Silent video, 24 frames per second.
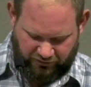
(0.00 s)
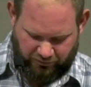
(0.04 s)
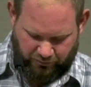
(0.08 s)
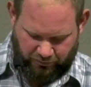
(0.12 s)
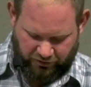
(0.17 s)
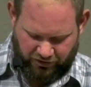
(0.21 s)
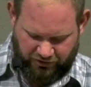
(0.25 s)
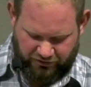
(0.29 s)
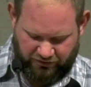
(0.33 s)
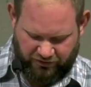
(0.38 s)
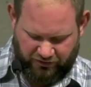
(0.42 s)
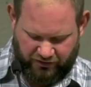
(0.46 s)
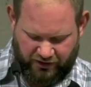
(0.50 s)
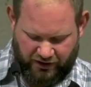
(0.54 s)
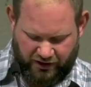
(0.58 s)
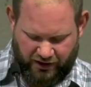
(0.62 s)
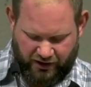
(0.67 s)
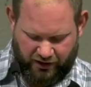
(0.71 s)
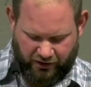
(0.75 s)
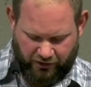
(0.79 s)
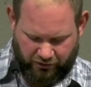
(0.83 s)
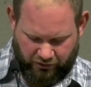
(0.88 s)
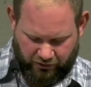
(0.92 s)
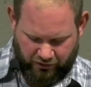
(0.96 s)
the birds of the
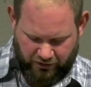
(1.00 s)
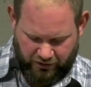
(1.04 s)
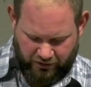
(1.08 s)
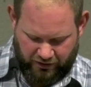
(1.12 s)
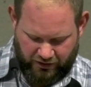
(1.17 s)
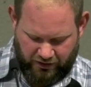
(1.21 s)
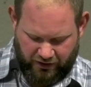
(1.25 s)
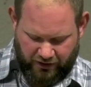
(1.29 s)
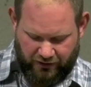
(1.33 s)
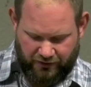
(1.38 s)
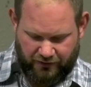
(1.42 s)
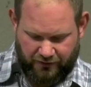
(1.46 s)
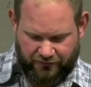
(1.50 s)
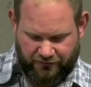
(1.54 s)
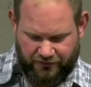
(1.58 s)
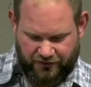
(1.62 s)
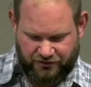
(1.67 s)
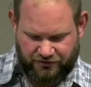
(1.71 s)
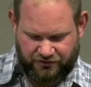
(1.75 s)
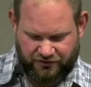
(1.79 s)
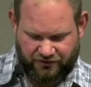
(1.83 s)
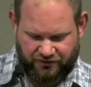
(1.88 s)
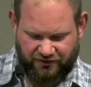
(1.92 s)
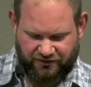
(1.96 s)
air, and the
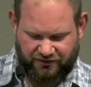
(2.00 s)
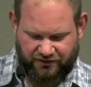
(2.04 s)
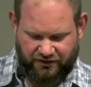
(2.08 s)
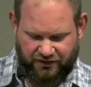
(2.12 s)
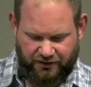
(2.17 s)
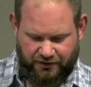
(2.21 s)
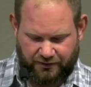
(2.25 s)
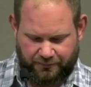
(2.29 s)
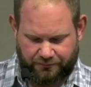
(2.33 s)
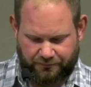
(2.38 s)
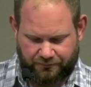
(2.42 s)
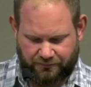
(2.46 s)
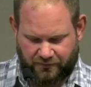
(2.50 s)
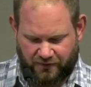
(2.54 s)
fish of the sea